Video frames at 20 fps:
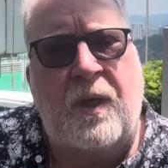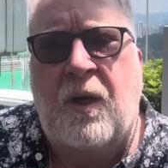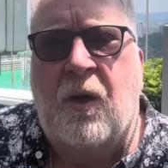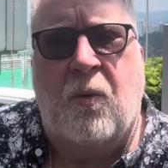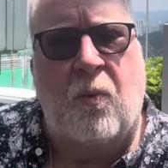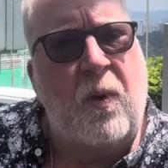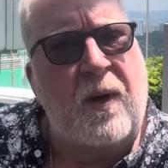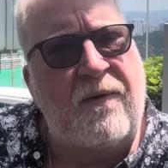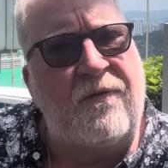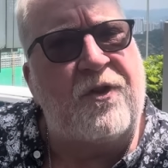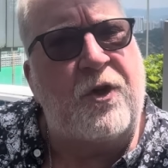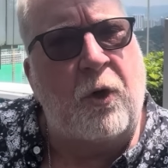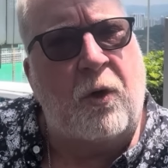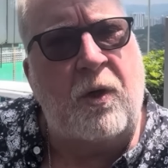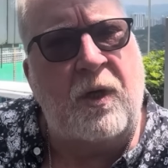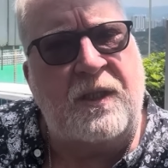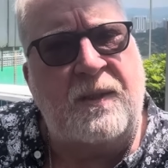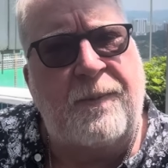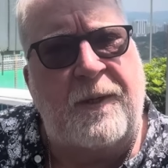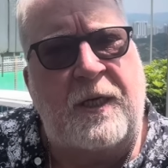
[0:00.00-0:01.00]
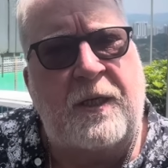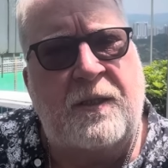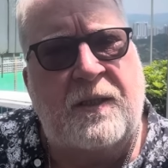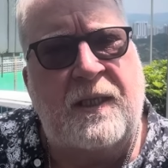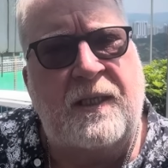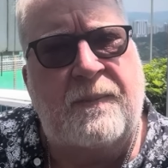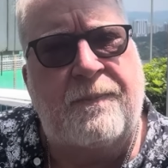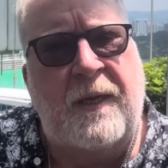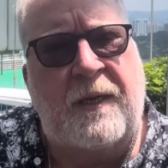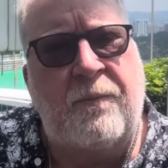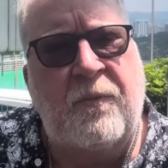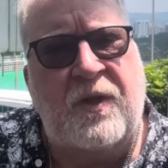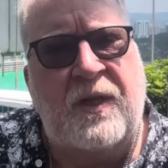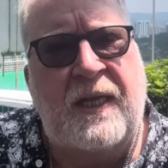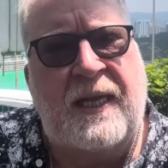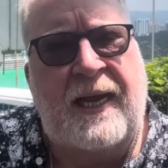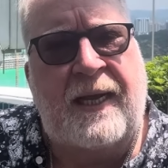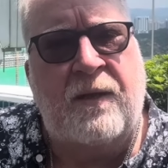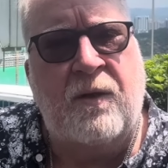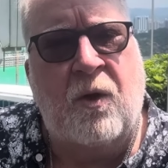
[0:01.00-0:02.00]
What have your experiences been with
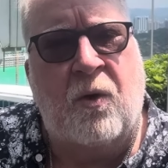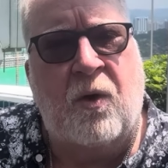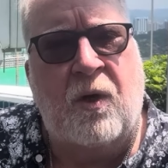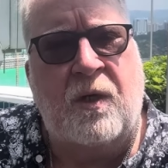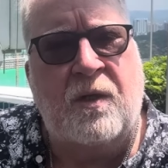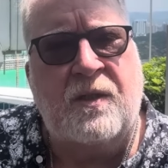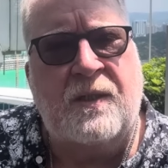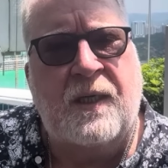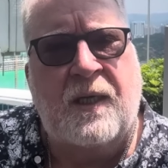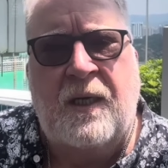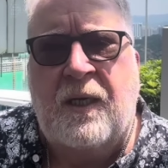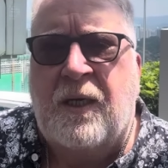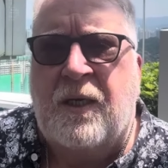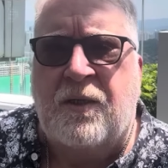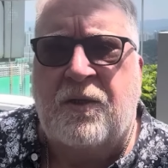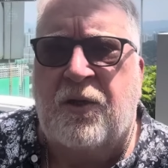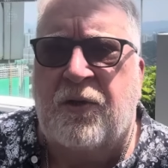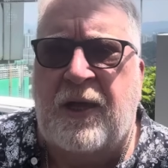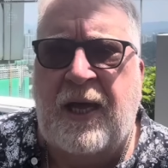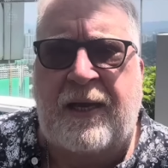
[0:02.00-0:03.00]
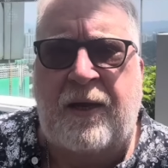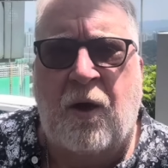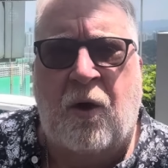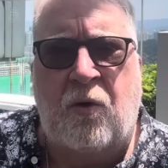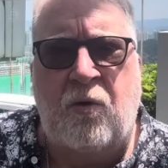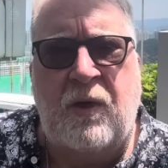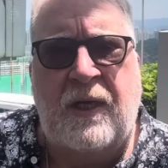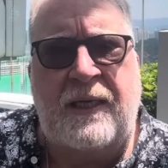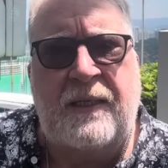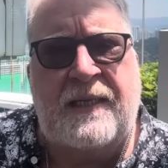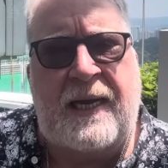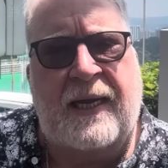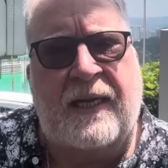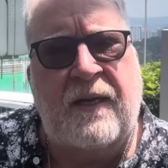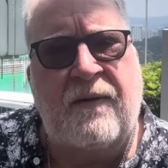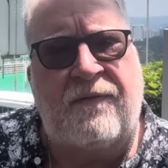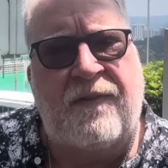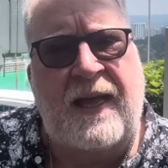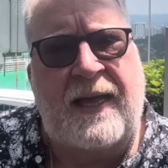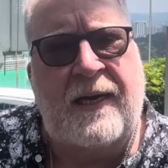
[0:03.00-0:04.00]
landlords? Do they only take
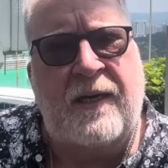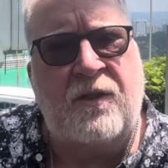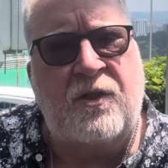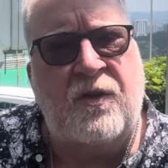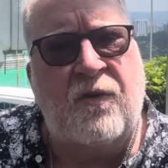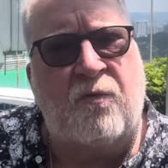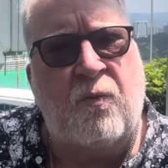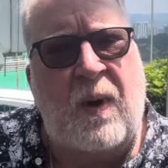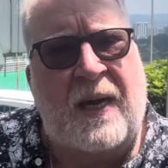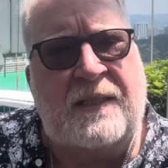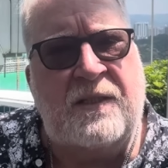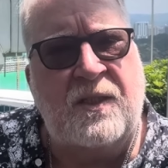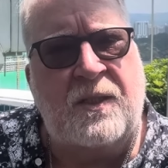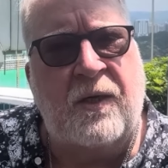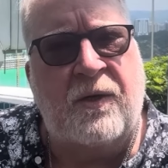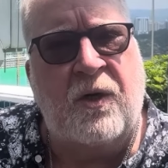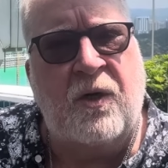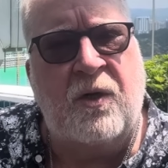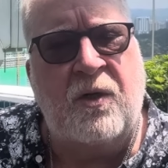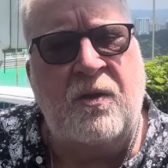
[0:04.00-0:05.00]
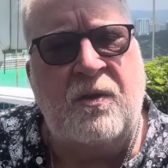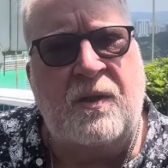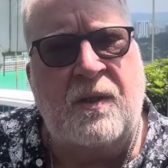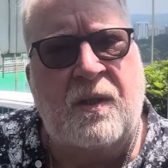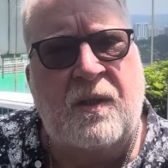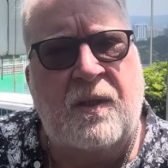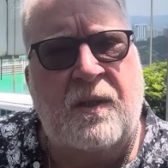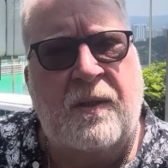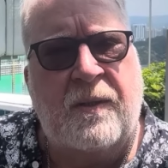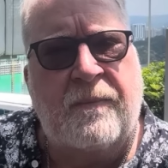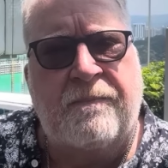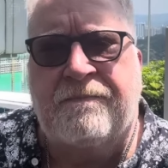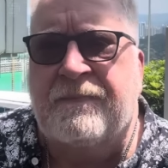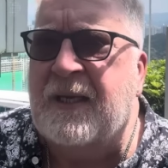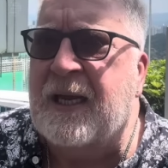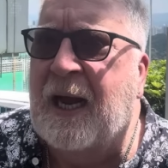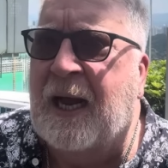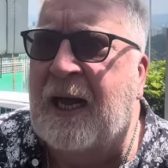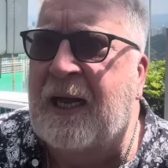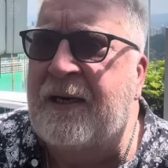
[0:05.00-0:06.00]
advantage of Westerners?
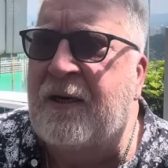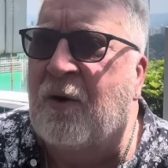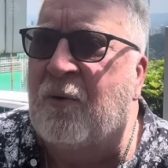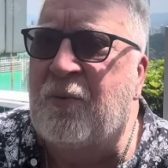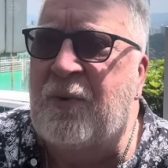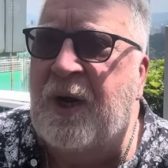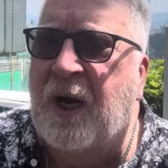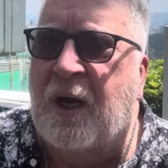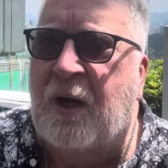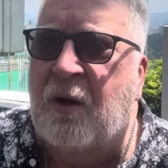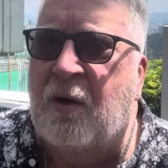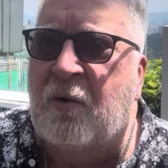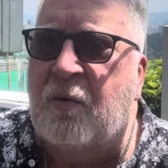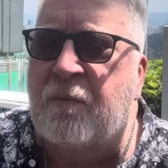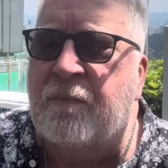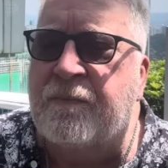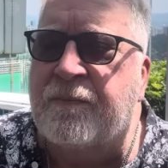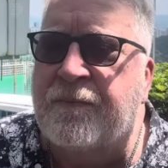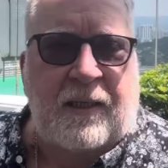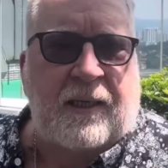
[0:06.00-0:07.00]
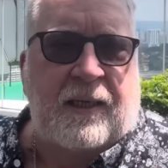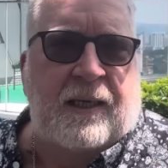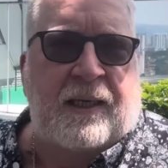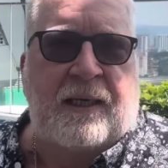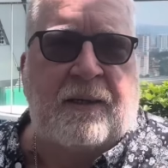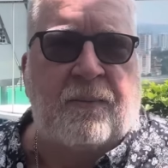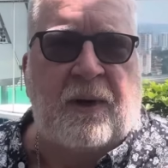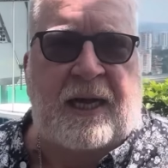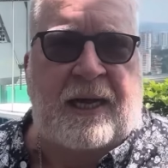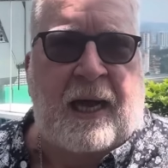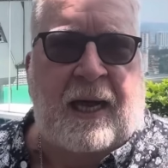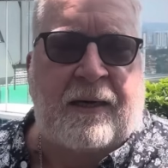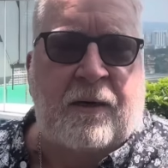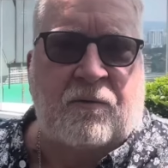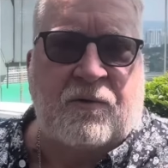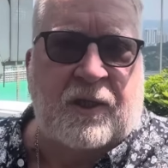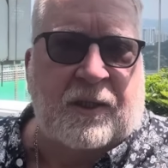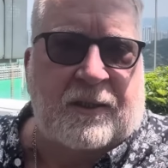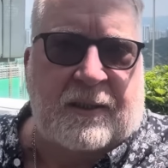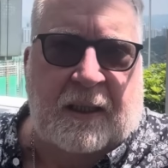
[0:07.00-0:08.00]
I don't know. Anyway, I
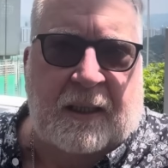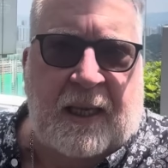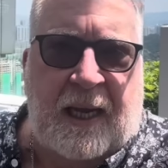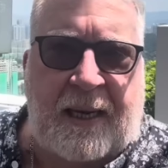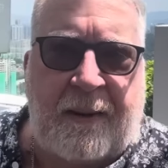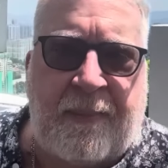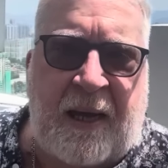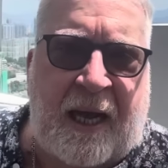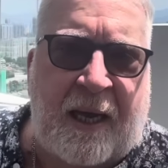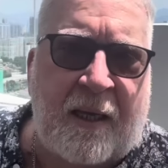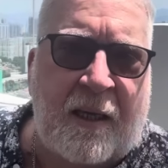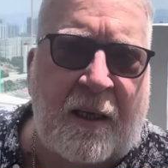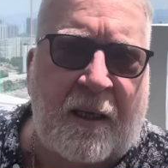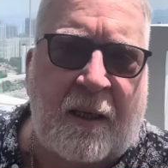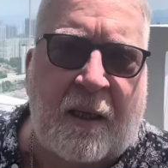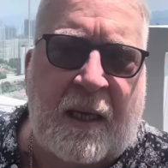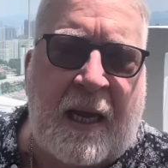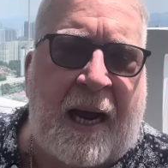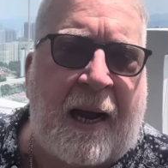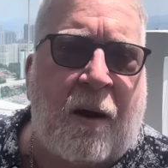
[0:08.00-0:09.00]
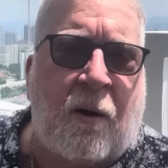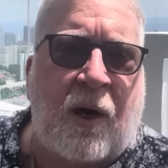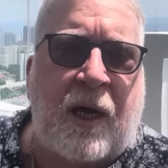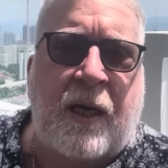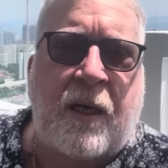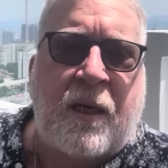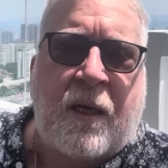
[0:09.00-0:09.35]
don't just lay back and allow it.